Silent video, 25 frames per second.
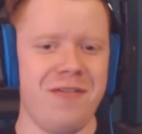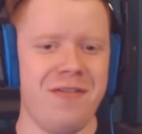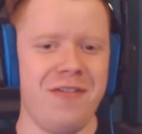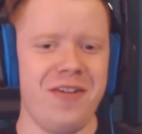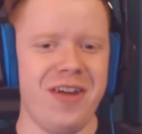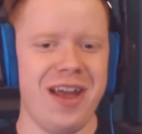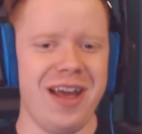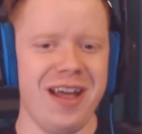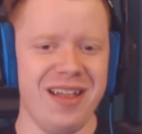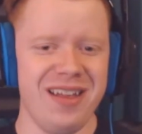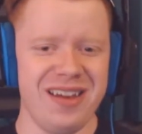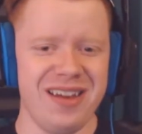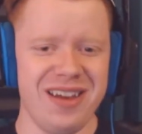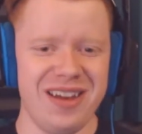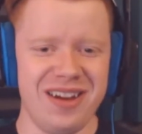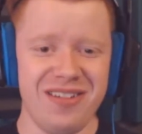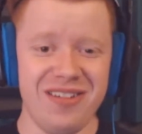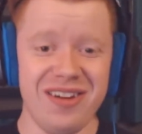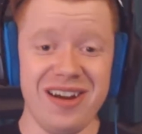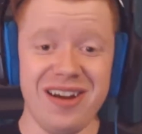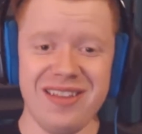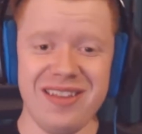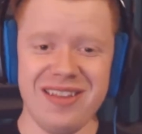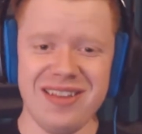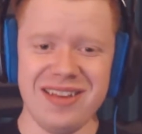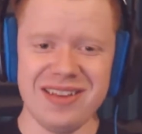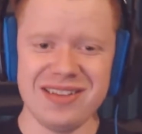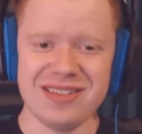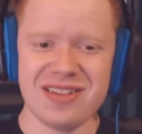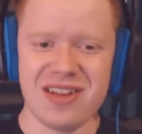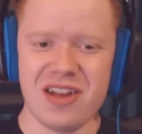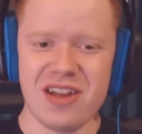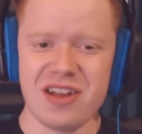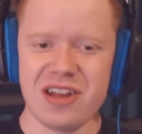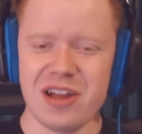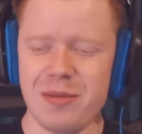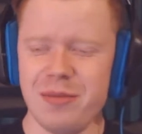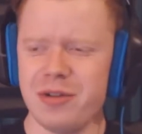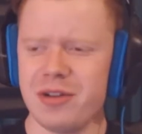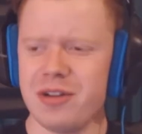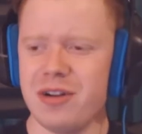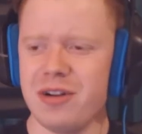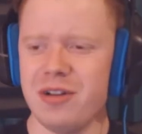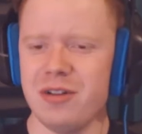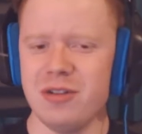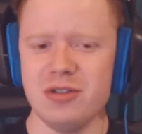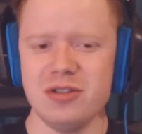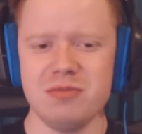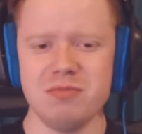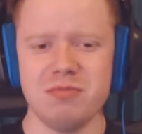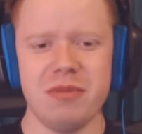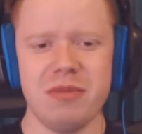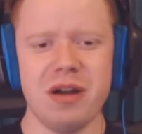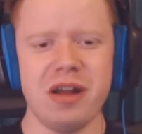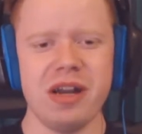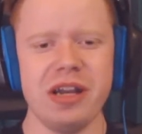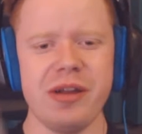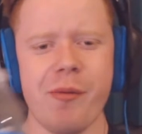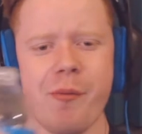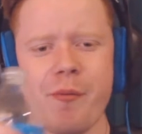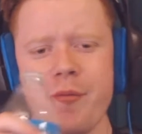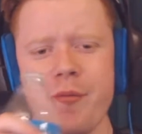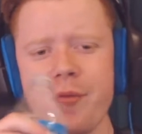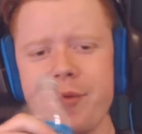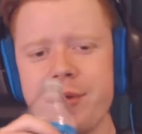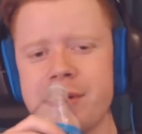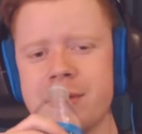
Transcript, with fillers: failing it or anything. It's not like I'm gonna lose money.